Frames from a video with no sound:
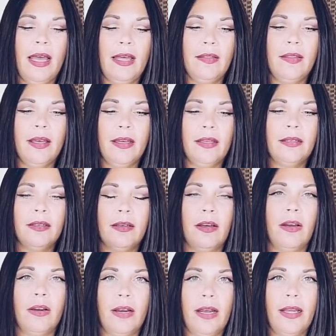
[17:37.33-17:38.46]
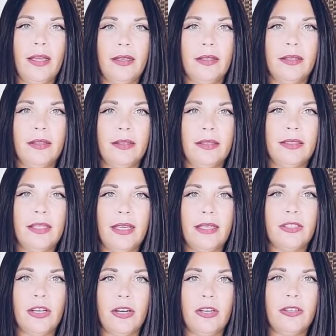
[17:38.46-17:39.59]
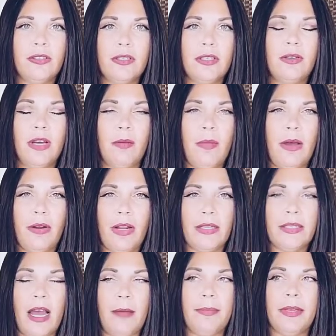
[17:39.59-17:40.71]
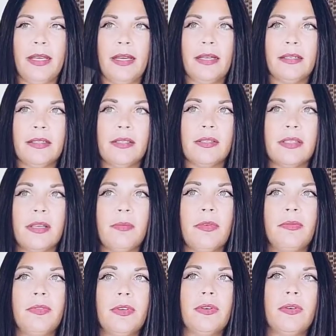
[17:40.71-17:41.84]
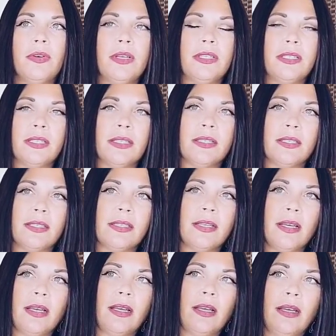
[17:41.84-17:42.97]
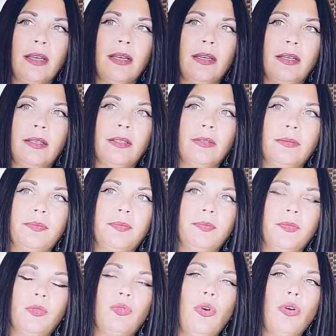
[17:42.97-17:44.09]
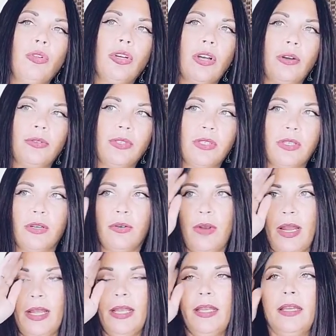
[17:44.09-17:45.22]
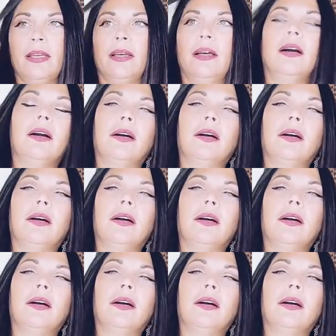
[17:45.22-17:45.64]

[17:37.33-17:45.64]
And then, all right, the day turns, you come out on top again. So some of you, it's this roller coaster, right?